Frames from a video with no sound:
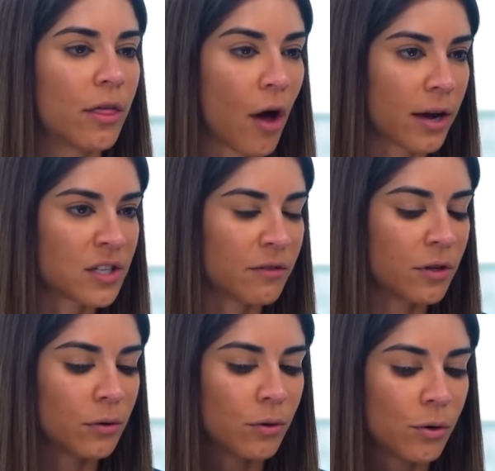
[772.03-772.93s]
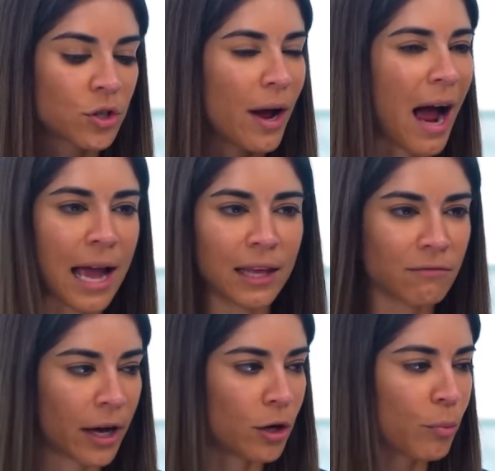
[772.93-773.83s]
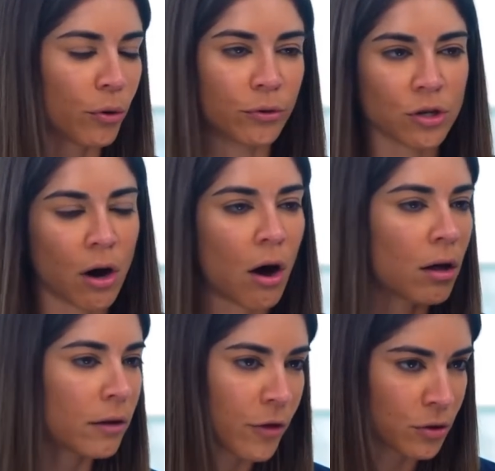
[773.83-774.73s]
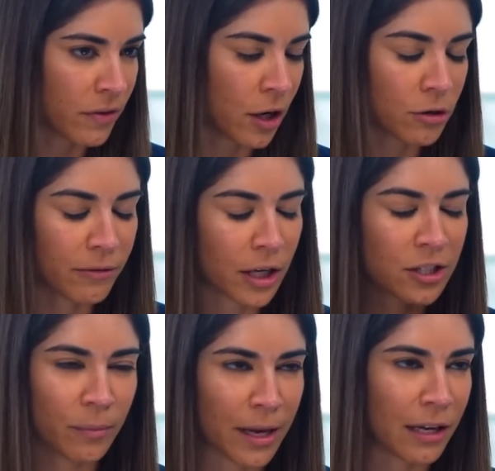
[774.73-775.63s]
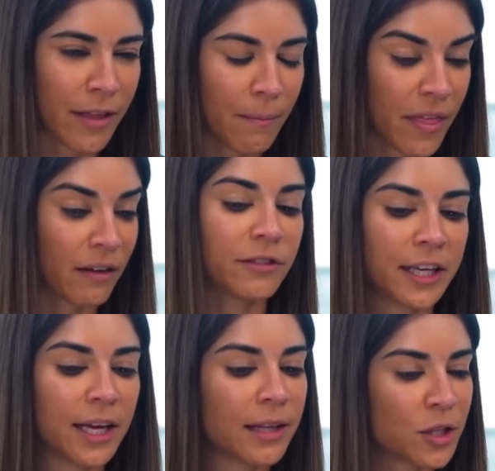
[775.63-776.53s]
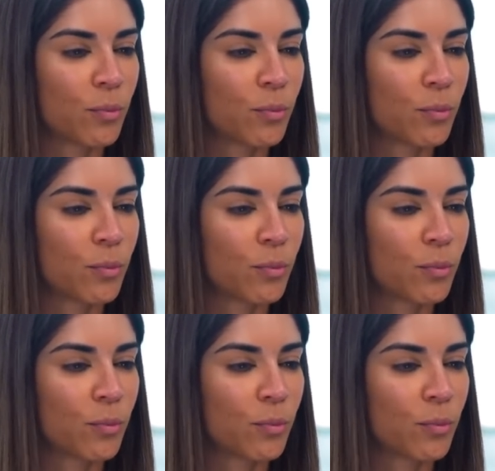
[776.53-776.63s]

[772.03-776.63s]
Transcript: thoughts of you. So I highly invite you to peruse all of those videos. We've got so many of them, thankfully, at this